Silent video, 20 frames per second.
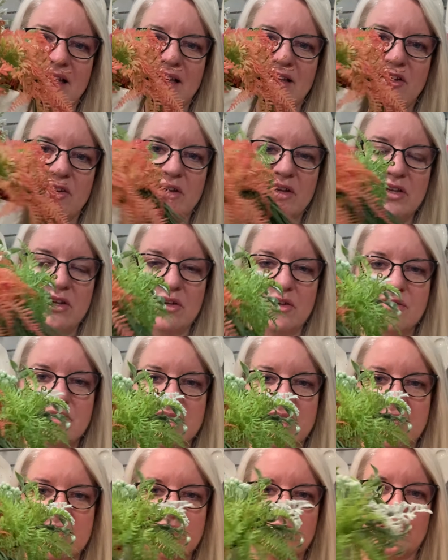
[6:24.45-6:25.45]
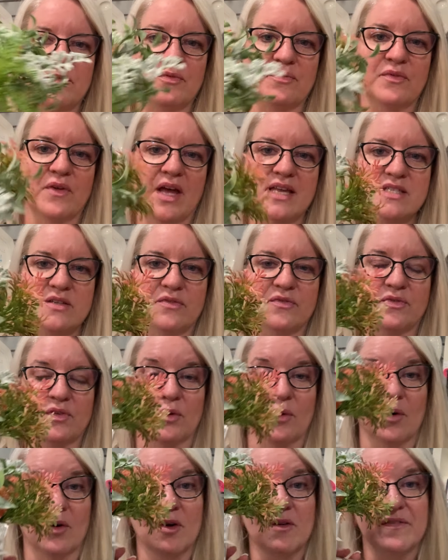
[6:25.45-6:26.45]
You can use it as a, as a
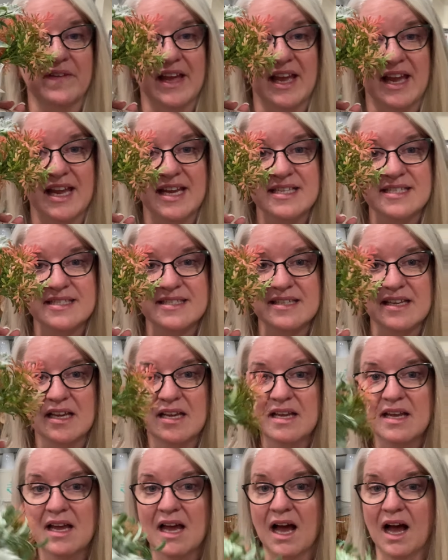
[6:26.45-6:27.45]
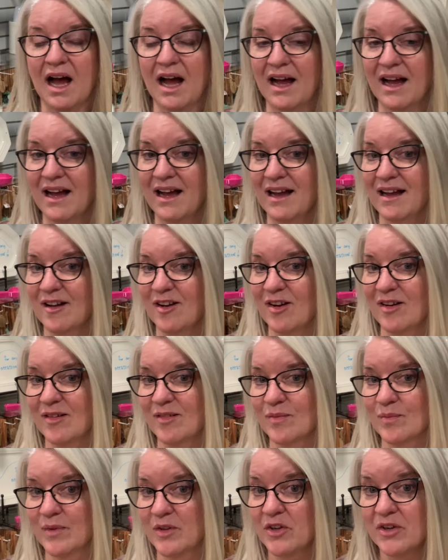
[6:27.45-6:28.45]
floral vase.
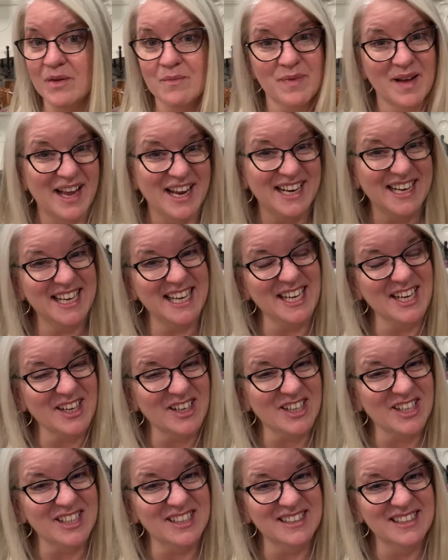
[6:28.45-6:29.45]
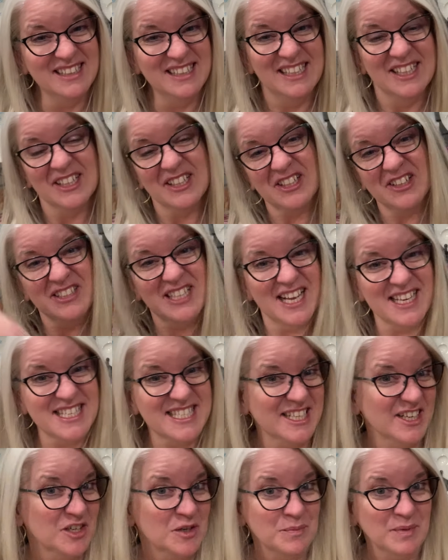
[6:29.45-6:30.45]
Um, you can buy it here. Go down
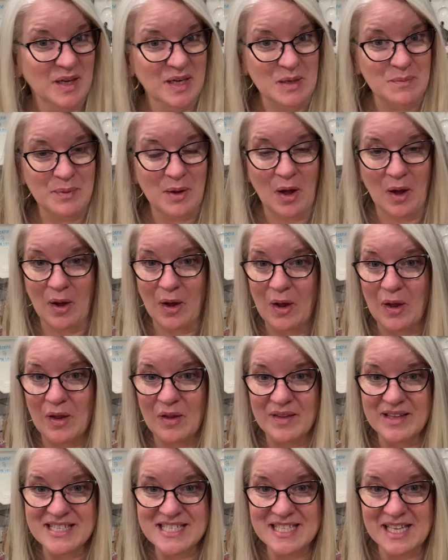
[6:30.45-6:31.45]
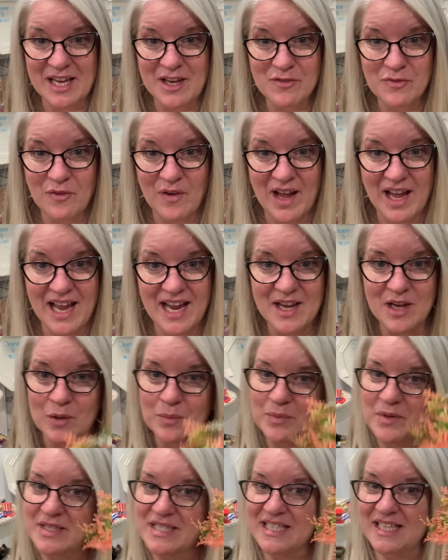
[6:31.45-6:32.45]
see our buddy Paul at Safeway. He'll
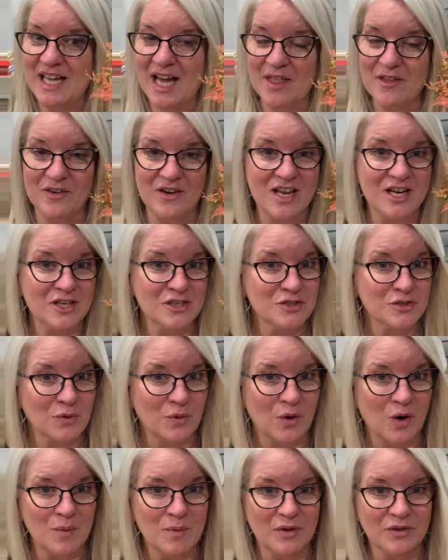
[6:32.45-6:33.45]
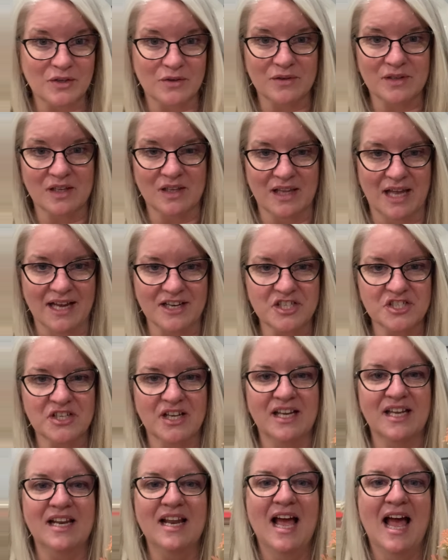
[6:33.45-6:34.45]
put together an adorable little
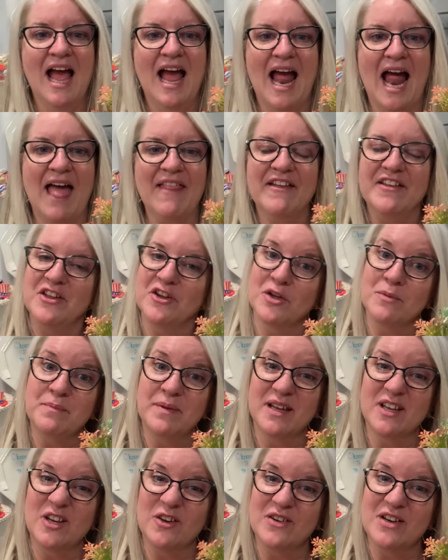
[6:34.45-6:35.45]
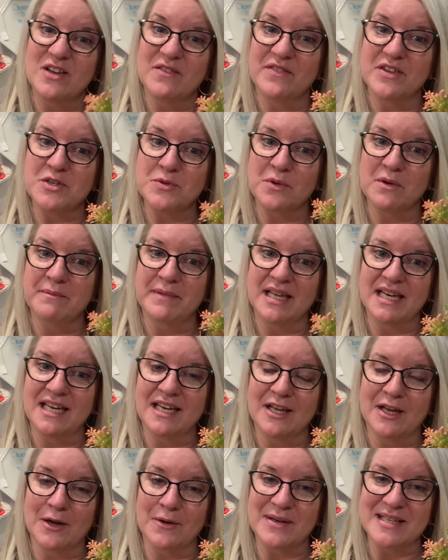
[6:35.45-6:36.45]
collection and then you can pick your individual mini
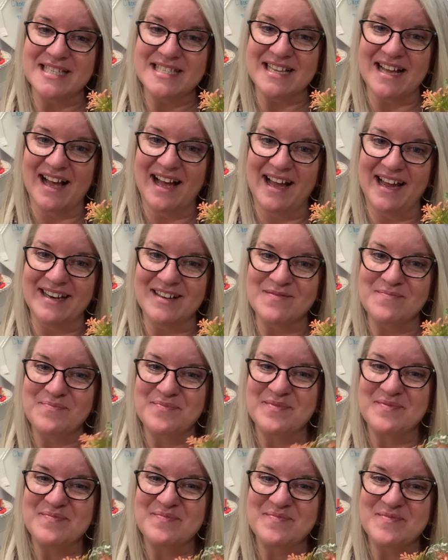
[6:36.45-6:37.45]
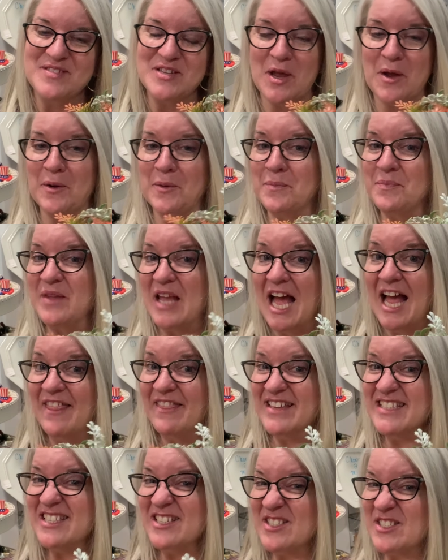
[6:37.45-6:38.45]
to go inside. So
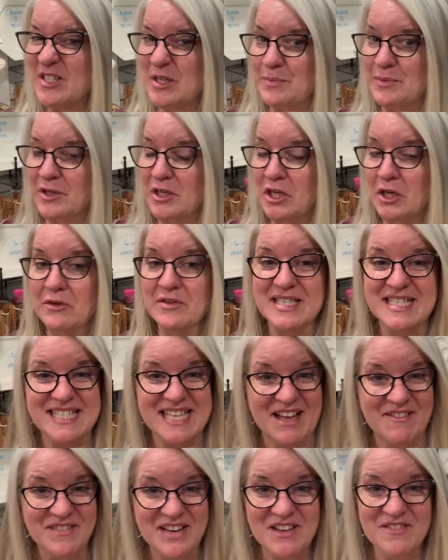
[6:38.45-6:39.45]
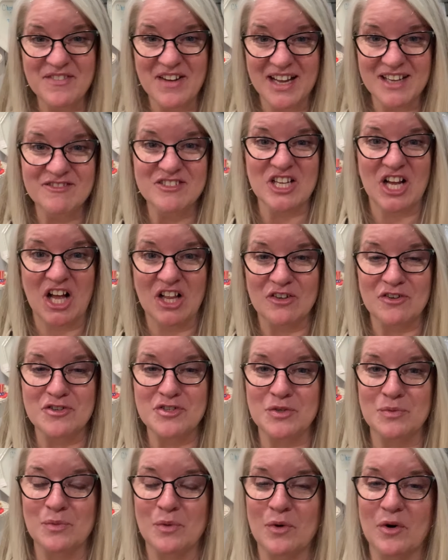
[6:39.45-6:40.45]
this is super cute.
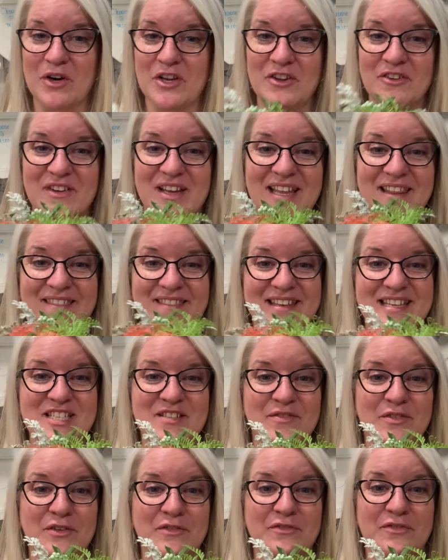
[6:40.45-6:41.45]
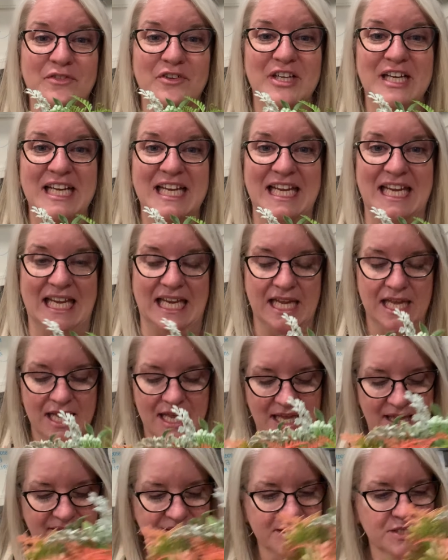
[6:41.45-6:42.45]
$75 or more, you get this for free.
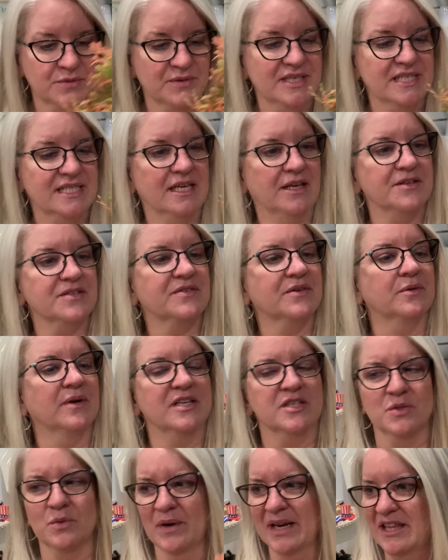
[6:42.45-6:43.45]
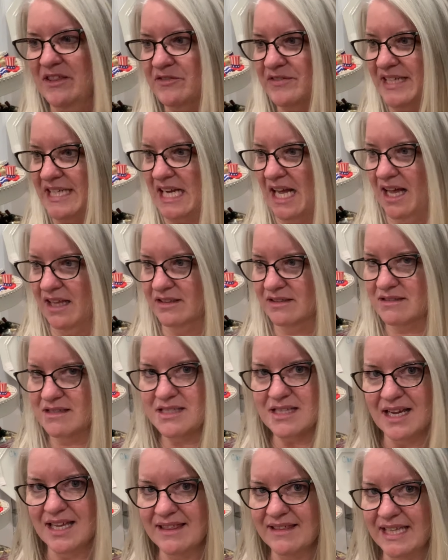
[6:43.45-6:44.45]
This retails for what,
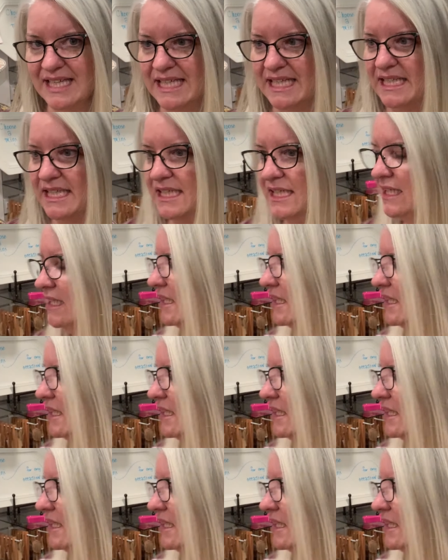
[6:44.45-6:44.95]
$23 I think?